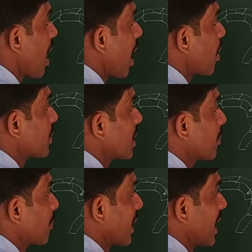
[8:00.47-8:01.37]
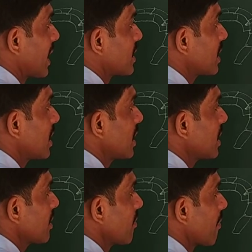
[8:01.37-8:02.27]
outer parietal
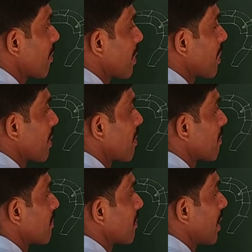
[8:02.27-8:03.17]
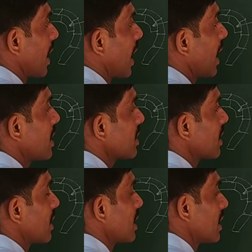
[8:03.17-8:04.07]
layer and
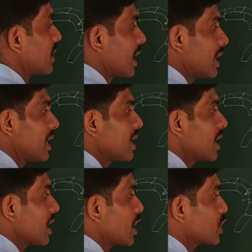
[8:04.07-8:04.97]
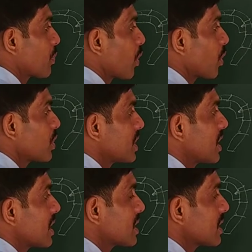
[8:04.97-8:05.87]
the inner
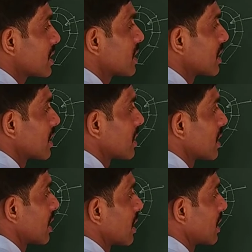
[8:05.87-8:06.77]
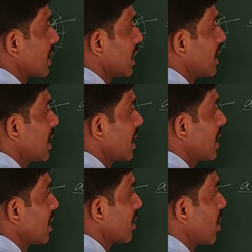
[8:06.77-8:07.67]
sporogenous the inner
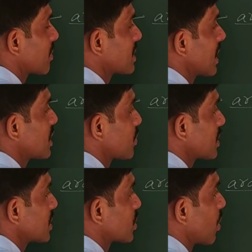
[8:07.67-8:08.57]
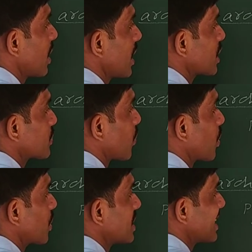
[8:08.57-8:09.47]
layer of cells which is called
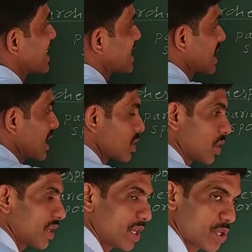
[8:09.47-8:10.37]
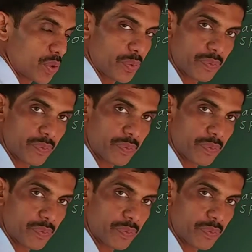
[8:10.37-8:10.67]
sporogenous cells or tissue